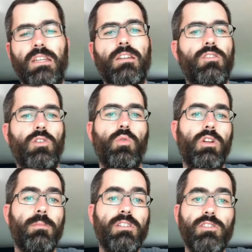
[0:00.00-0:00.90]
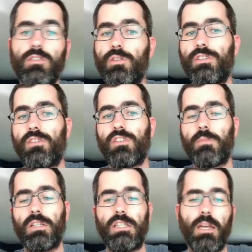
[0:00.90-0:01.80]
So what I'm going to do is every
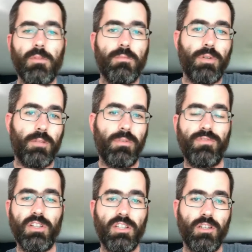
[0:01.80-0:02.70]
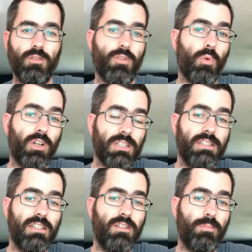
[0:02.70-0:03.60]
Monday I'm going to put up a video of the work I
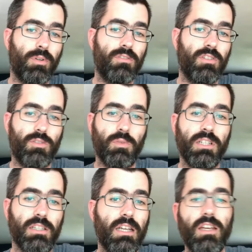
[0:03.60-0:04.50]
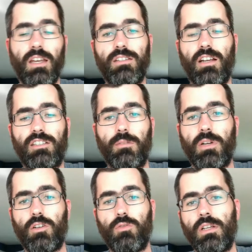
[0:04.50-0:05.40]
did the previous week and talk
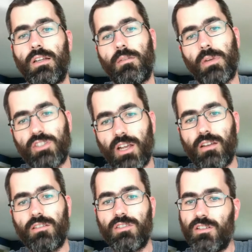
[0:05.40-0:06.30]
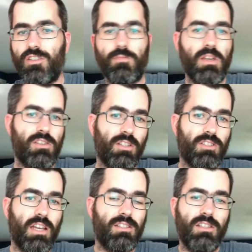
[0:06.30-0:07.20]
about my challenges, my
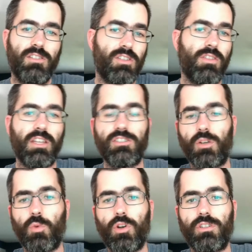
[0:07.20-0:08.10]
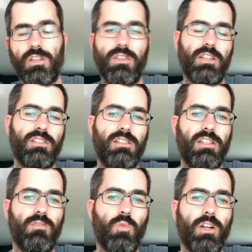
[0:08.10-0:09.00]
successes, and things that worked and things that
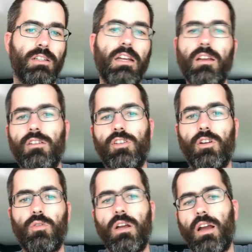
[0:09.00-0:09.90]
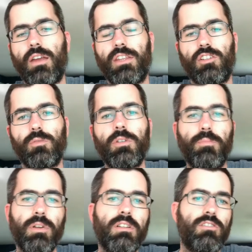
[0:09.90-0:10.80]
didn't work. So I think it'll be a
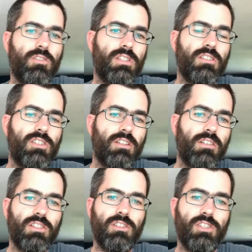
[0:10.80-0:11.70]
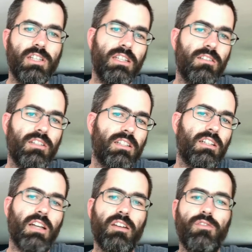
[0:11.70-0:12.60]
pretty interesting series to see, and you can
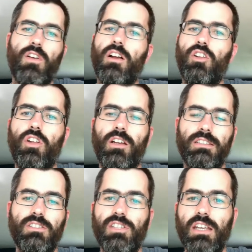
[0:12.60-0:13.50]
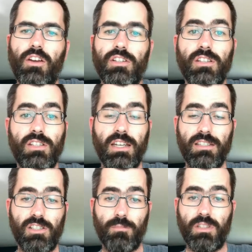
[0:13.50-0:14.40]
kind of follow along and see how I designed
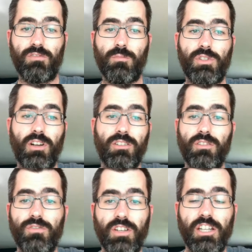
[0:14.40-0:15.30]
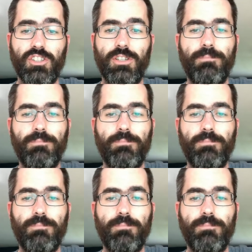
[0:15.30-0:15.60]
something from start to finish.